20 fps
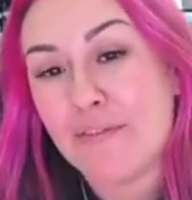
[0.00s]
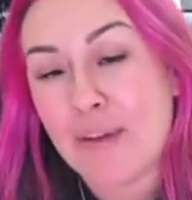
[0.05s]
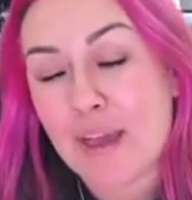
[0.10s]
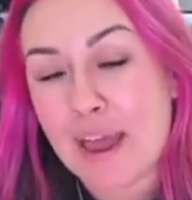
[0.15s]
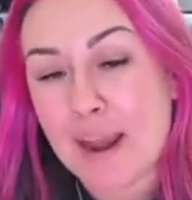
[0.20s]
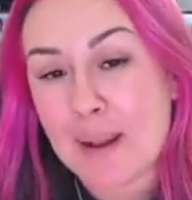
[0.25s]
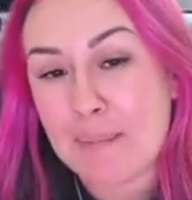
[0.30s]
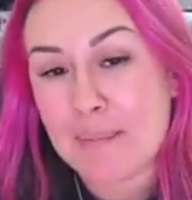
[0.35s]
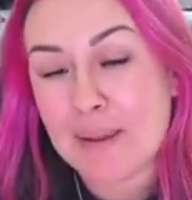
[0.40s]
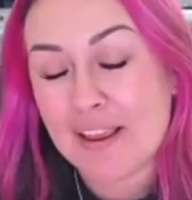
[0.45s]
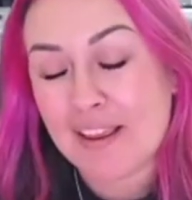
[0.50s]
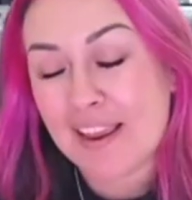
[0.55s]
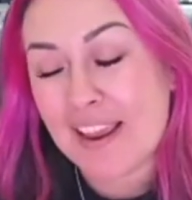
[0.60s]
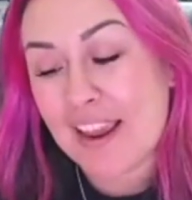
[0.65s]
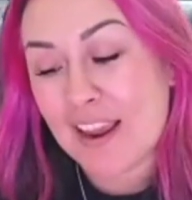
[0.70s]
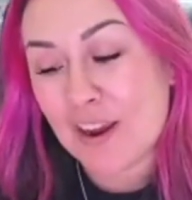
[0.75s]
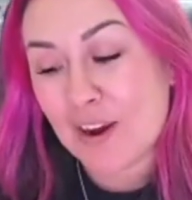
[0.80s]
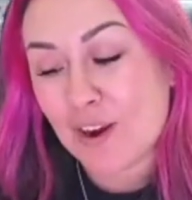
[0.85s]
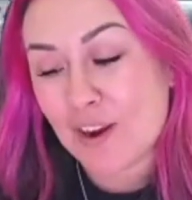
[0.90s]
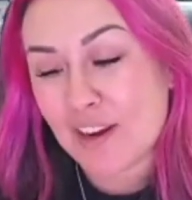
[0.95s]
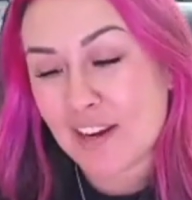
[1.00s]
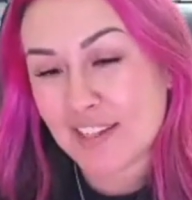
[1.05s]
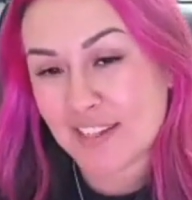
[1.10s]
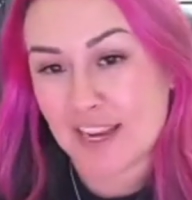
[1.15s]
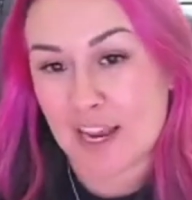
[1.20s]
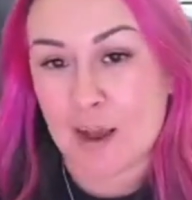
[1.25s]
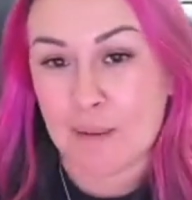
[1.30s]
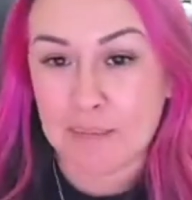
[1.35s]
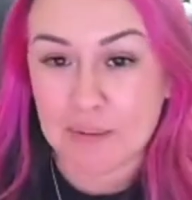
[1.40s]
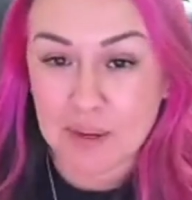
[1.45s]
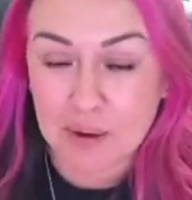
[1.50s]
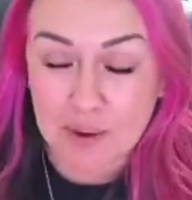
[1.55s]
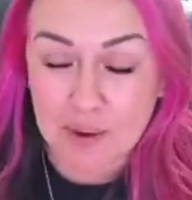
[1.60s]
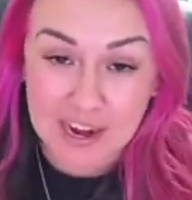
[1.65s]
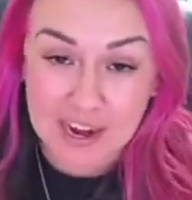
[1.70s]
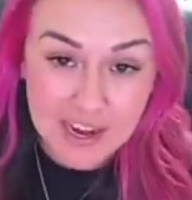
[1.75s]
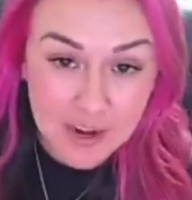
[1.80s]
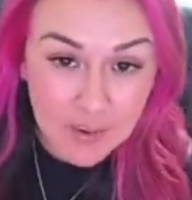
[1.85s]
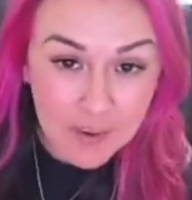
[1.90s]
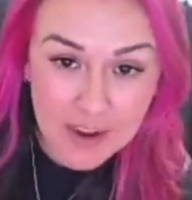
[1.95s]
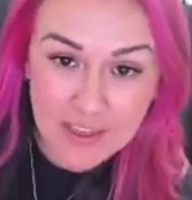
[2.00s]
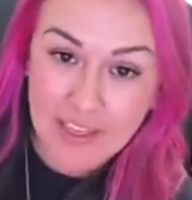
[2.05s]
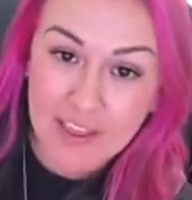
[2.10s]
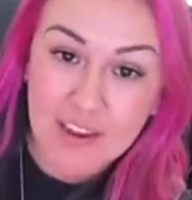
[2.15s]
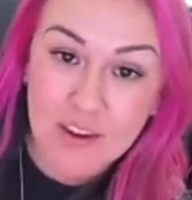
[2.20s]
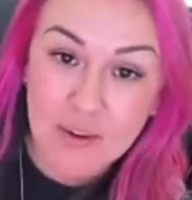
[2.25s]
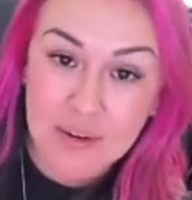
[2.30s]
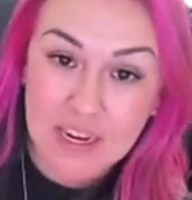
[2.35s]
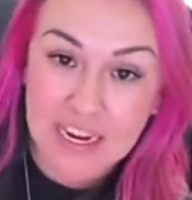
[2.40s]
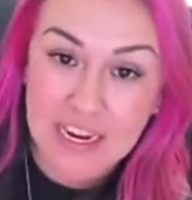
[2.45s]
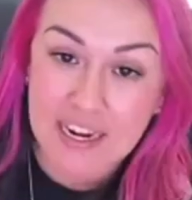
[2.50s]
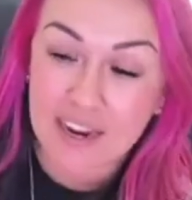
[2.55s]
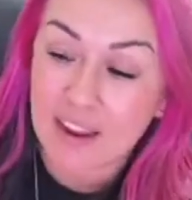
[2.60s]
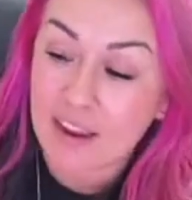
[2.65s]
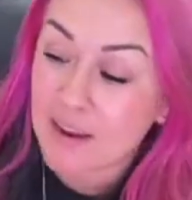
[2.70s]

and I'm here to help you any way that you need.